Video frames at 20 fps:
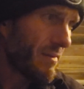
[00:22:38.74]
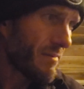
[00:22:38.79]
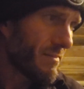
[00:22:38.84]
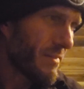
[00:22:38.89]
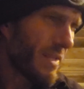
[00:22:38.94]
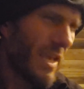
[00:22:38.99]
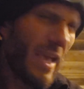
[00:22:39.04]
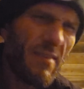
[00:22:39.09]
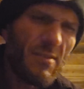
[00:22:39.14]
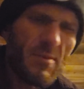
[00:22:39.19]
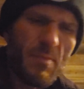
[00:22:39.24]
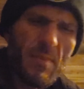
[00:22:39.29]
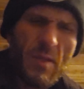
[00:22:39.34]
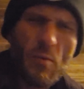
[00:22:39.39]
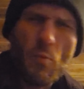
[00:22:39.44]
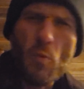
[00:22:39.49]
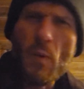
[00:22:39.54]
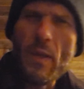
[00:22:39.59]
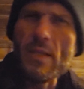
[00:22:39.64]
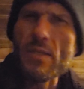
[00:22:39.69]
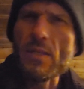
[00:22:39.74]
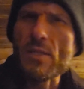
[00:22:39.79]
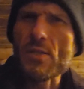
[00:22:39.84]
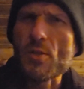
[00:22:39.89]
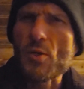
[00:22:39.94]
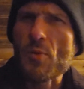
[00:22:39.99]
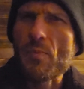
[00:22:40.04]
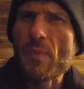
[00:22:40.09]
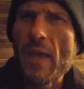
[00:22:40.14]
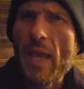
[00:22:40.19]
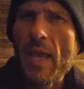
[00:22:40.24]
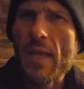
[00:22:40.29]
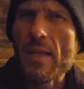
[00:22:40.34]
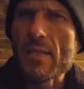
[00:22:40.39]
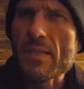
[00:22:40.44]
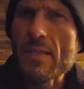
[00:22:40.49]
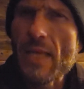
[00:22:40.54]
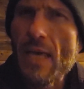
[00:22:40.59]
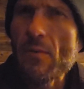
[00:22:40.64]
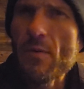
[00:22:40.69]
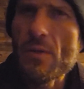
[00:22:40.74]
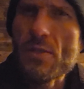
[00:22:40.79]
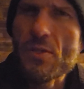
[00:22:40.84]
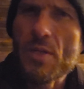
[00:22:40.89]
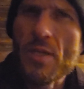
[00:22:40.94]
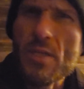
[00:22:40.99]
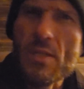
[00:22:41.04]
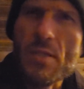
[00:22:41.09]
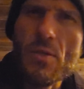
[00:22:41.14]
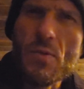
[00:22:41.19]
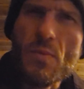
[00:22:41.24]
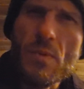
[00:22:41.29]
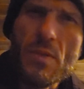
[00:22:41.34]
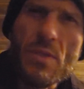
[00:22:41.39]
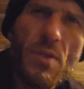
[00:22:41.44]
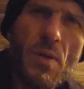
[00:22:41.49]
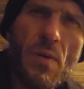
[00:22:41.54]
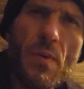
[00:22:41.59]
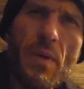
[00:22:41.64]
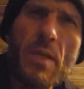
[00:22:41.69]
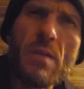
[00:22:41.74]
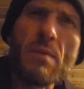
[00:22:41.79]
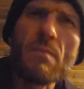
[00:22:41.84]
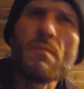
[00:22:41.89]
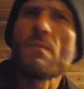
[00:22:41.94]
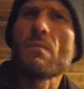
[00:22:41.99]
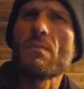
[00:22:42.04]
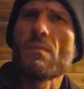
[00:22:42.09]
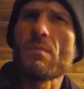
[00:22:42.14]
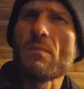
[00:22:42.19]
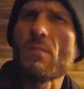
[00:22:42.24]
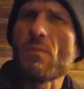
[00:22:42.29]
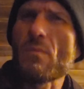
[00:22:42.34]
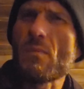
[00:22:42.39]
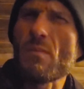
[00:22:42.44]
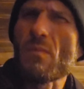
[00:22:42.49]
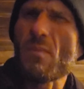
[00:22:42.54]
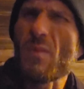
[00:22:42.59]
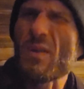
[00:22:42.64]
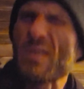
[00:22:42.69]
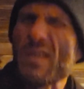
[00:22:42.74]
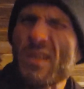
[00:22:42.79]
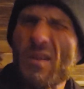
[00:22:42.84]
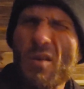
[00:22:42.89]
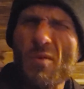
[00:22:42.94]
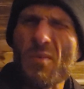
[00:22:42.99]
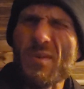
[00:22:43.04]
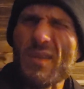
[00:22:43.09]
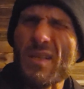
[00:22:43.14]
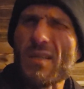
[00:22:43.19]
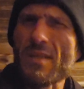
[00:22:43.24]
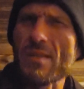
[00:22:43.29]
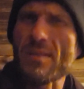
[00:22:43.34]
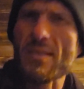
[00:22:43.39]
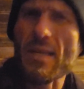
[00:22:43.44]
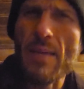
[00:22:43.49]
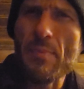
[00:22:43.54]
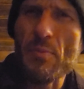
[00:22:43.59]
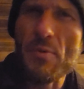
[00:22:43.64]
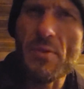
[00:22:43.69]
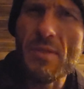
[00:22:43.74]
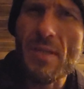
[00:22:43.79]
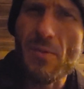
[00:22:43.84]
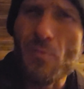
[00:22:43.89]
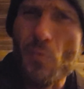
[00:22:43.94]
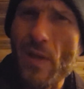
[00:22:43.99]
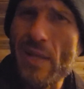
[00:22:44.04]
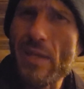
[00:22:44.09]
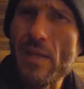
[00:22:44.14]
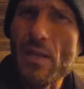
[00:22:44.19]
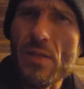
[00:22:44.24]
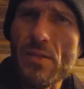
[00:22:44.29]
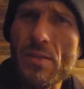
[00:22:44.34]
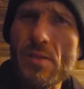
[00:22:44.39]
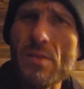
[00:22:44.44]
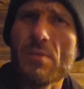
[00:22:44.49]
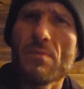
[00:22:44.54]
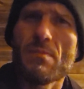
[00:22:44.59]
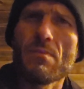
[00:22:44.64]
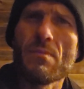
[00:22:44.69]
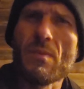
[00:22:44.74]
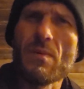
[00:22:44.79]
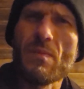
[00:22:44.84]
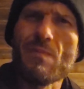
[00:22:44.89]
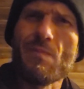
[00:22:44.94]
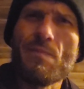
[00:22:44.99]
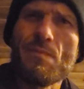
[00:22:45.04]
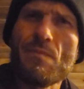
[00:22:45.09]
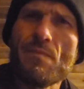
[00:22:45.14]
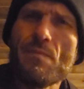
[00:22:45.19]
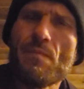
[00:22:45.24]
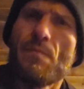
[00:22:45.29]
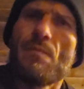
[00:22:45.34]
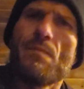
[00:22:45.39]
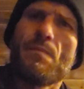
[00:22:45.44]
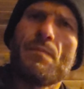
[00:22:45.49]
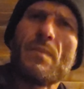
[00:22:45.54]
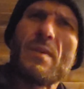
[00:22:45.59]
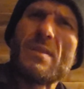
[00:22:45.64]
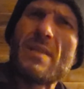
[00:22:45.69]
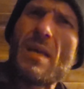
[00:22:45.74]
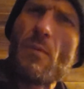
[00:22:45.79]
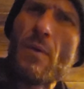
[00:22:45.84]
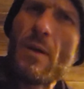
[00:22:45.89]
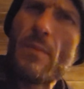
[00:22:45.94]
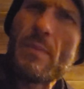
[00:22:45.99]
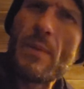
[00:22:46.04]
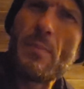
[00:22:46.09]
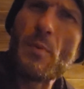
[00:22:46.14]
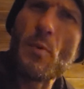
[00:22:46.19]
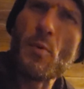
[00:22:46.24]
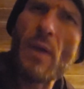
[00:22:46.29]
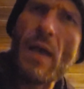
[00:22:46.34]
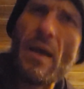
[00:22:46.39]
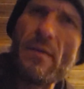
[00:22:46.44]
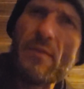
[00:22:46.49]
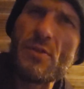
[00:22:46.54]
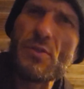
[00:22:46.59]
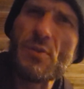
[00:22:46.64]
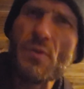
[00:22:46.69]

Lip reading: To have somebody witness your pain. Is that what Jesus was doing when the disciples said witness? Is that why people were having